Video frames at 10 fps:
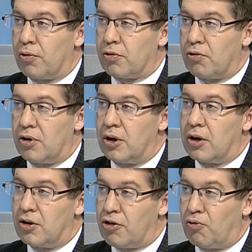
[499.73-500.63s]
Korea.
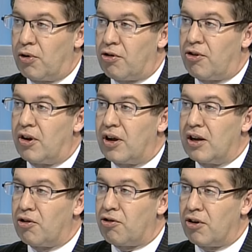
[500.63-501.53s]
It doesn't want to send
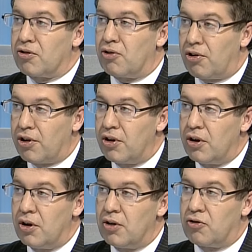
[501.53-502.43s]
any signal
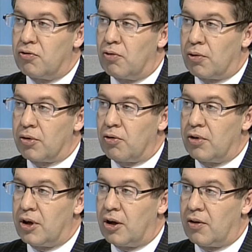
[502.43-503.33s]
to North
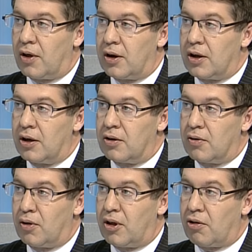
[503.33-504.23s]
Korea that it
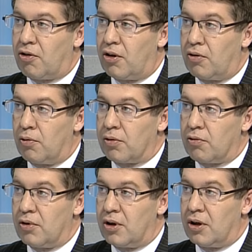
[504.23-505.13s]
thinks that North
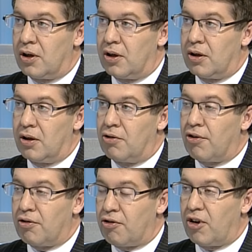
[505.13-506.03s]
Korea is
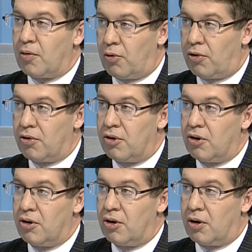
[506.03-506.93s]
unstable.
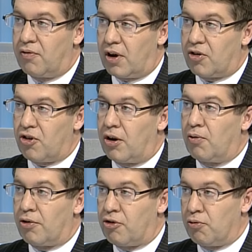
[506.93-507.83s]
In fact, China
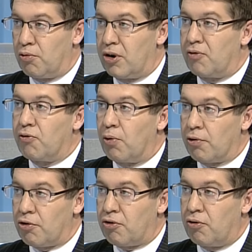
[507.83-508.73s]
wants to
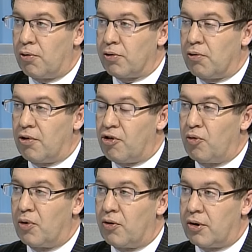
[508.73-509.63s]
reinforce North Korea's
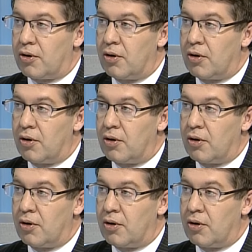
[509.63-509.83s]
stability.